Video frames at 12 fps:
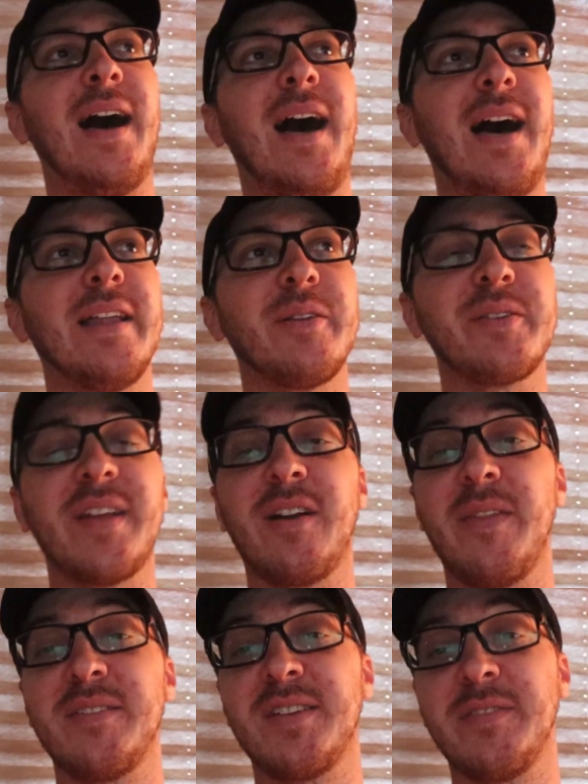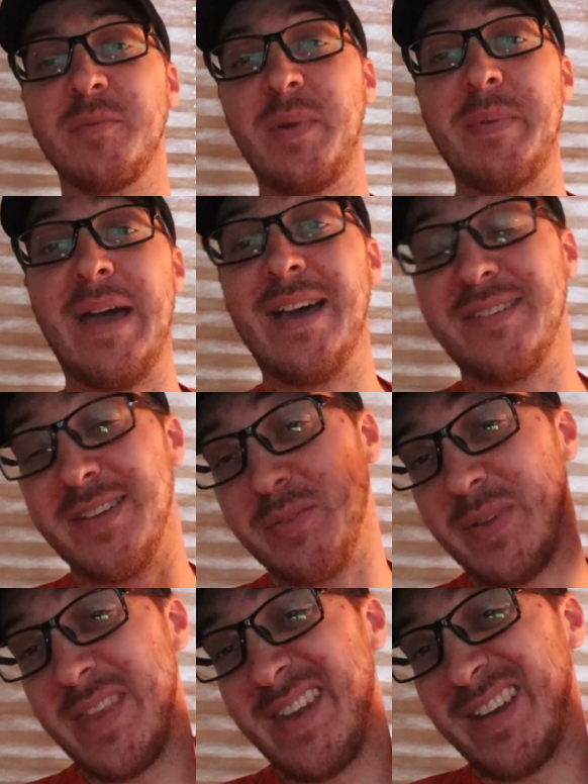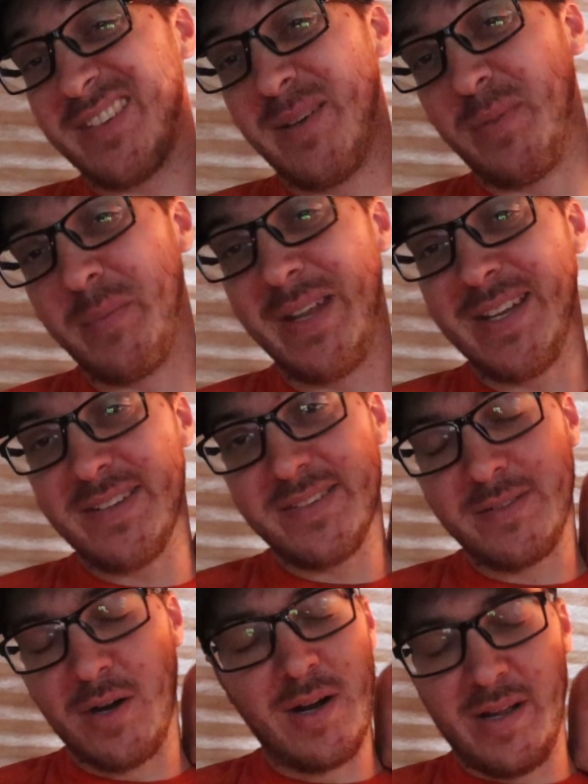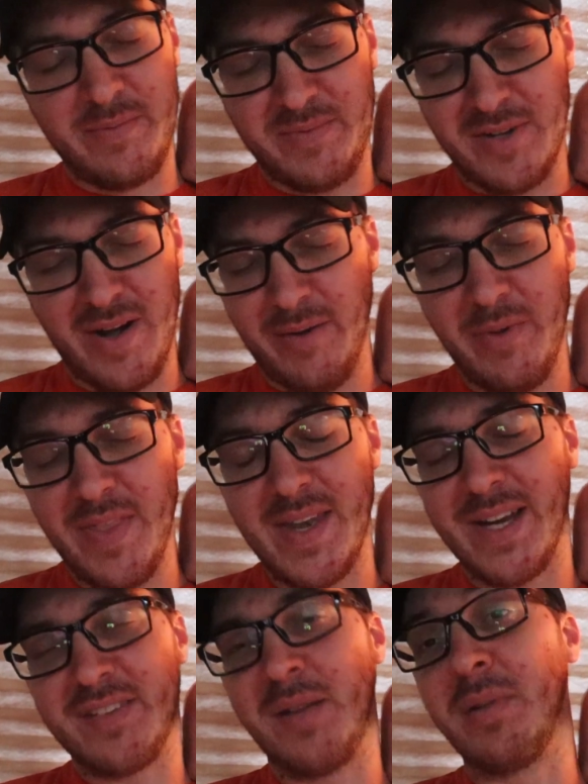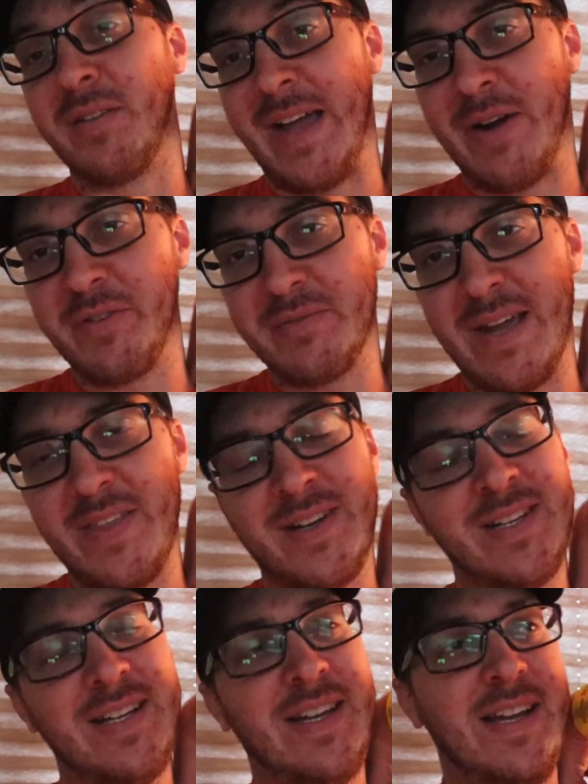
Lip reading: It looks like all this stuff's going to be past us within the next couple of minutes, or sorry, within the next couple of hours rather.